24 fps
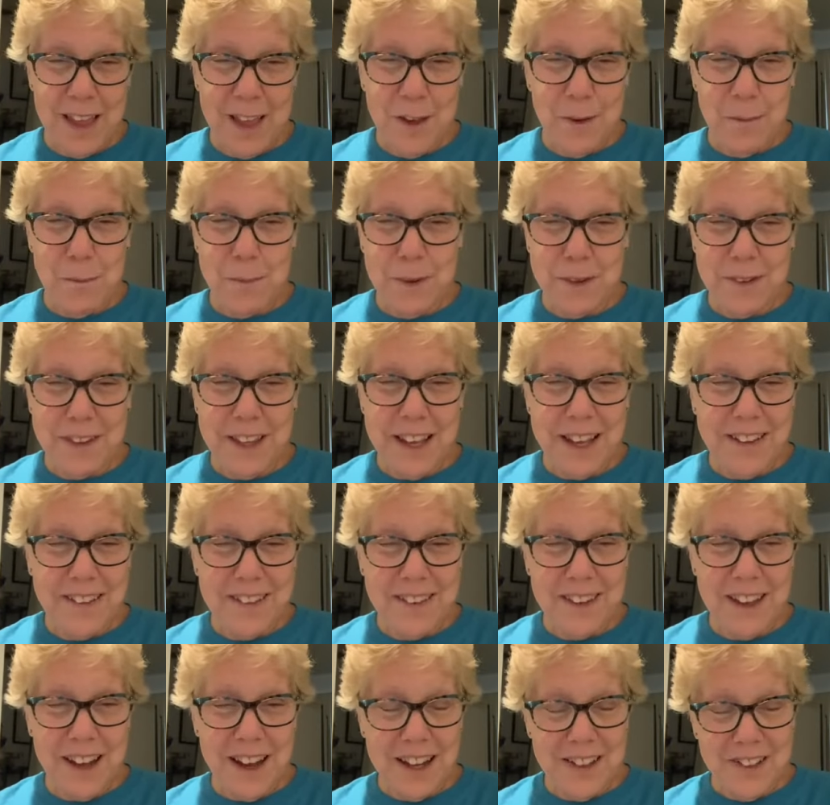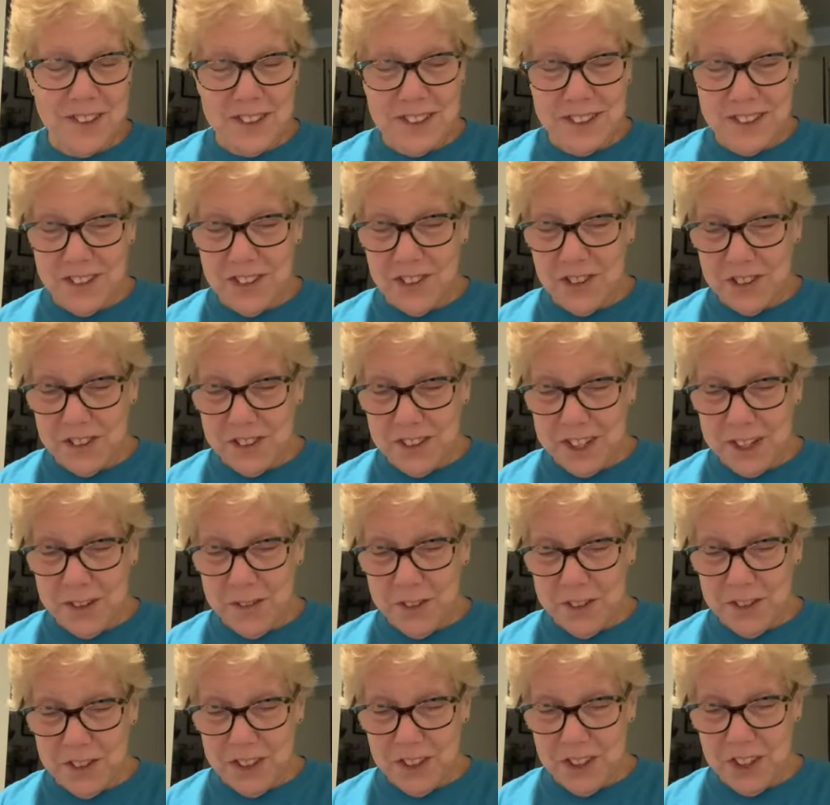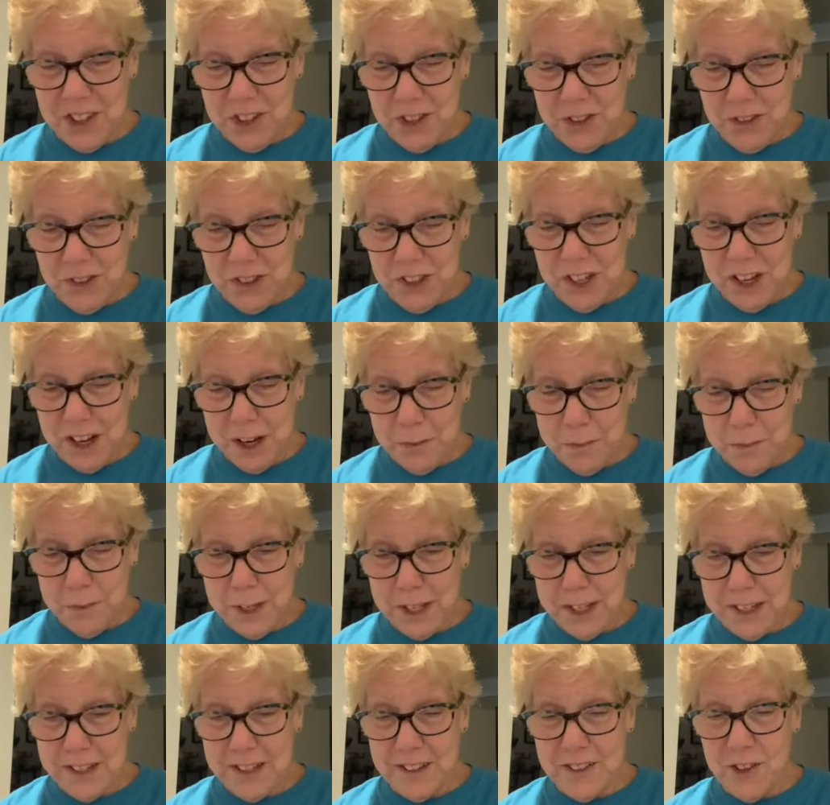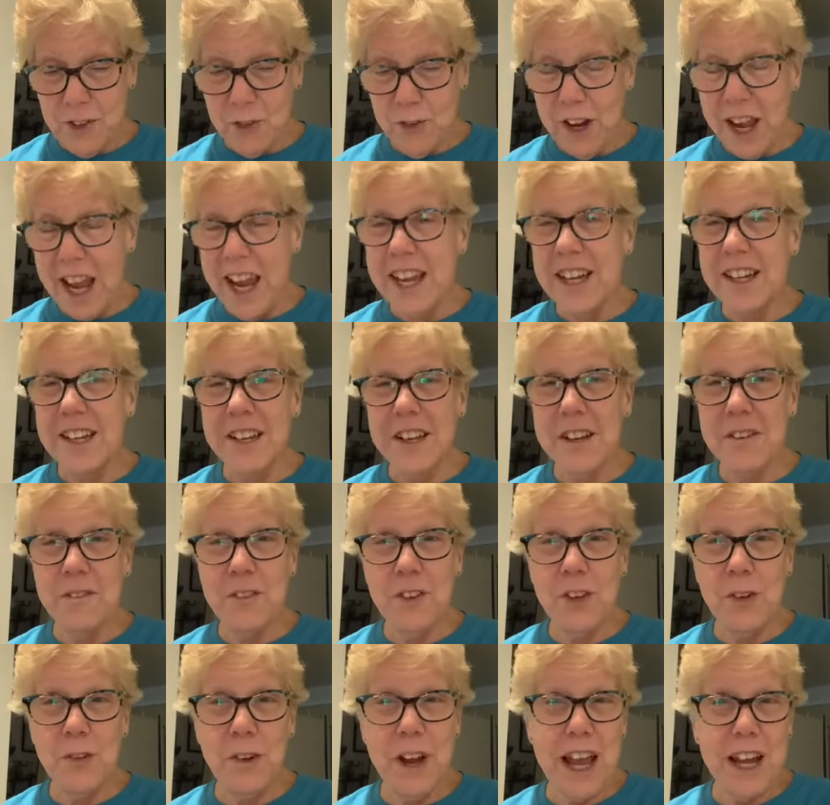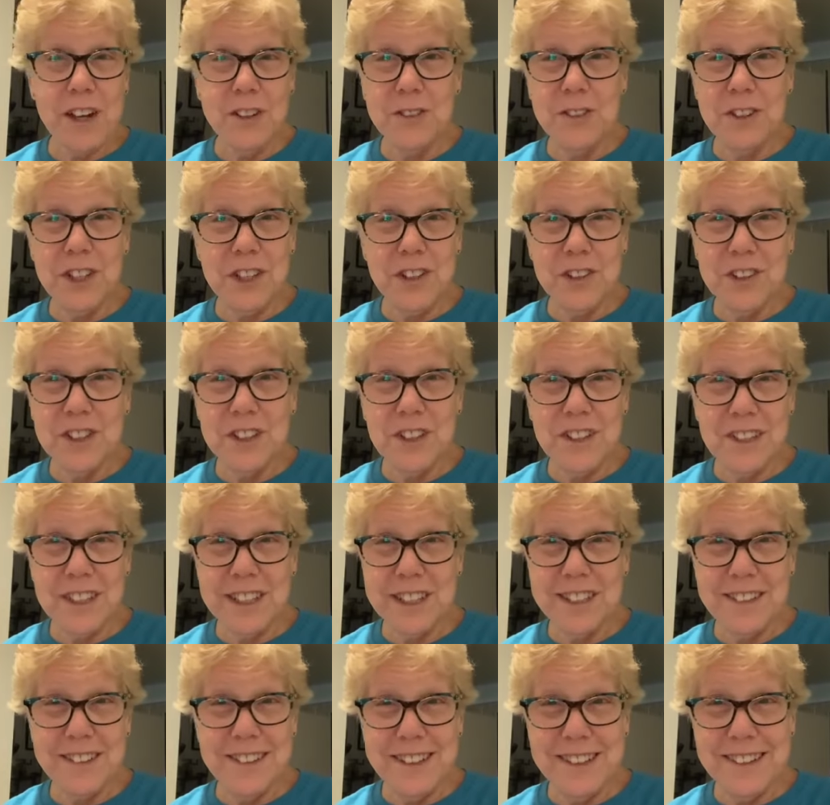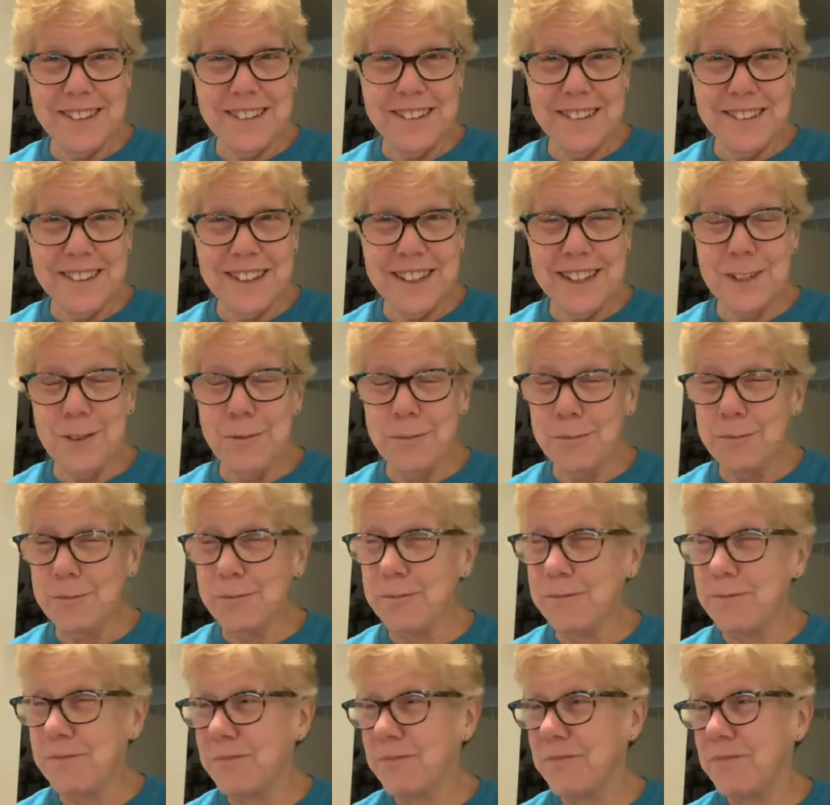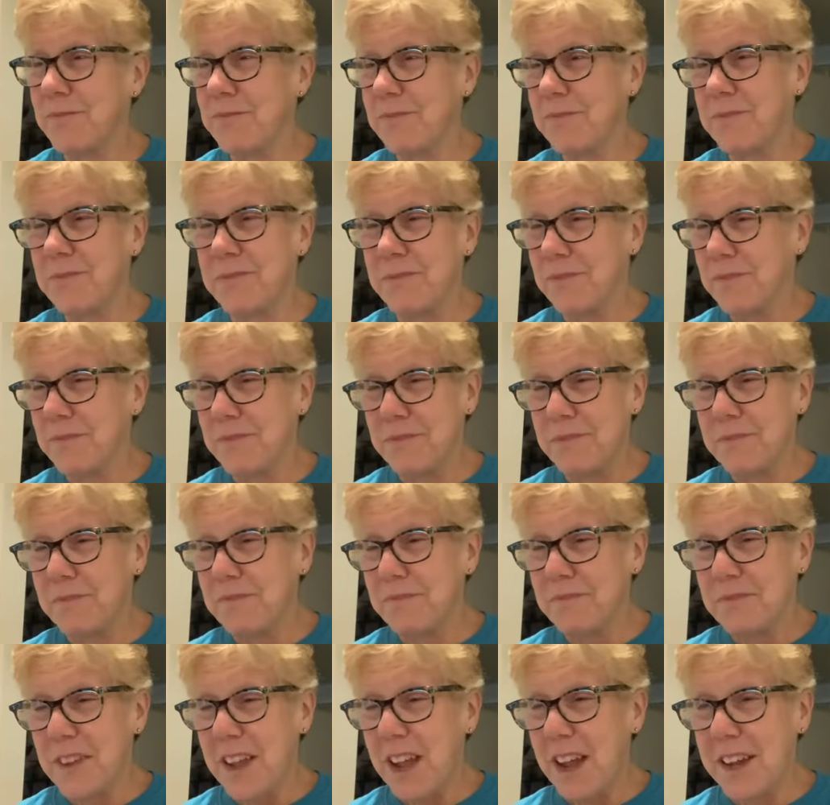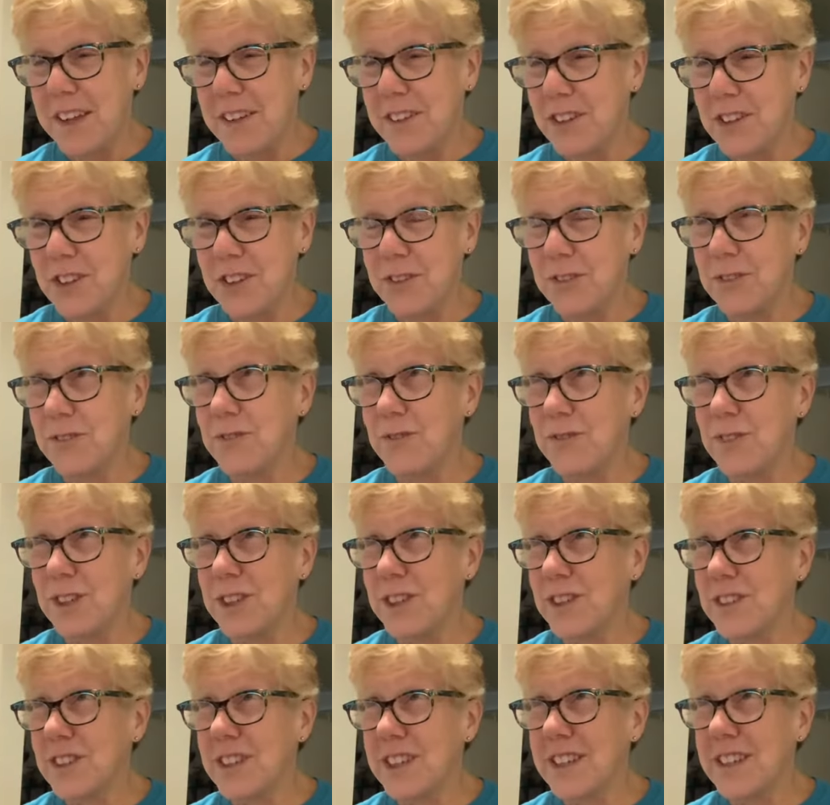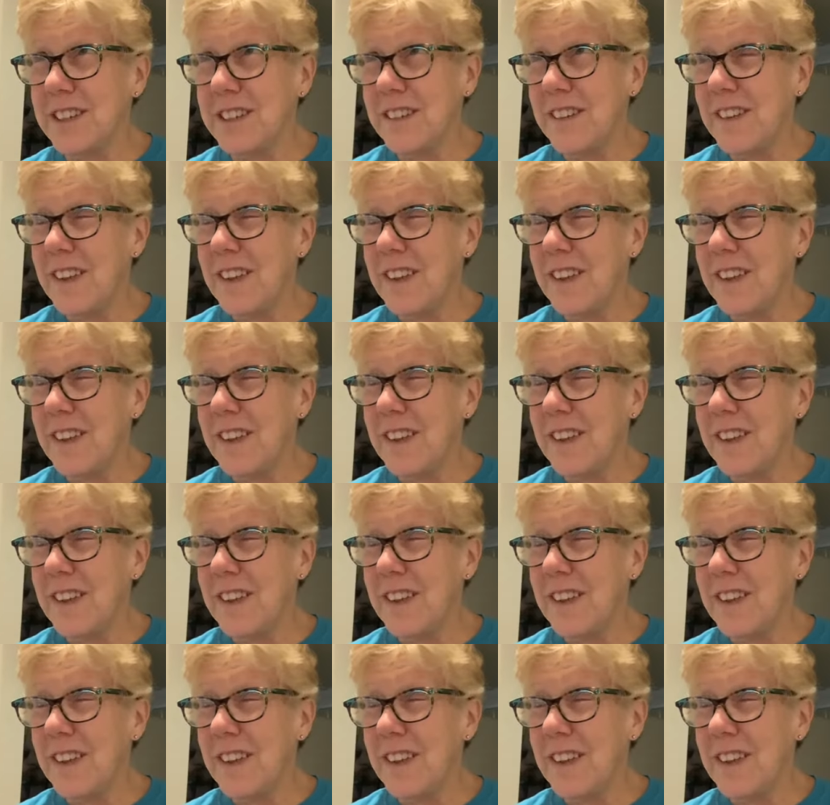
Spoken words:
But I just thought that was a cute topic. Do any of you out there collect anything? I don't really.